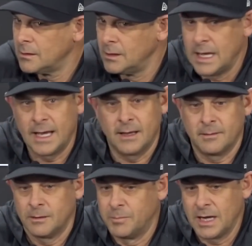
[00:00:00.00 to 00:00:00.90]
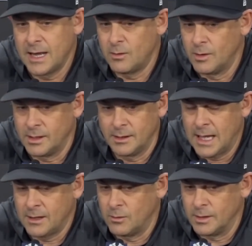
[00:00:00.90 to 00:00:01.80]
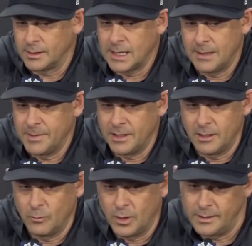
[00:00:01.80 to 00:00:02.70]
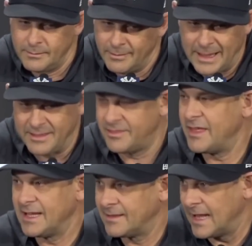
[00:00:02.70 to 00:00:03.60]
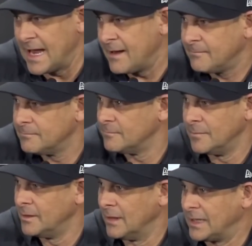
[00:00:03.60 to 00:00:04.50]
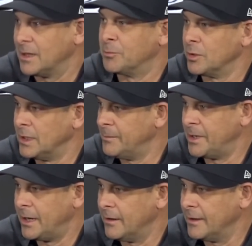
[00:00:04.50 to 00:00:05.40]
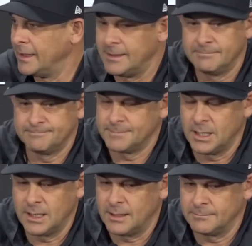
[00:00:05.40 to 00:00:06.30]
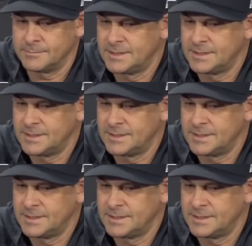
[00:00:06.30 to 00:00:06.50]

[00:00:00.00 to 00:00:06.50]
Yeah, but I don't want to. I don't want to comment on what they think they like the preliminary uh,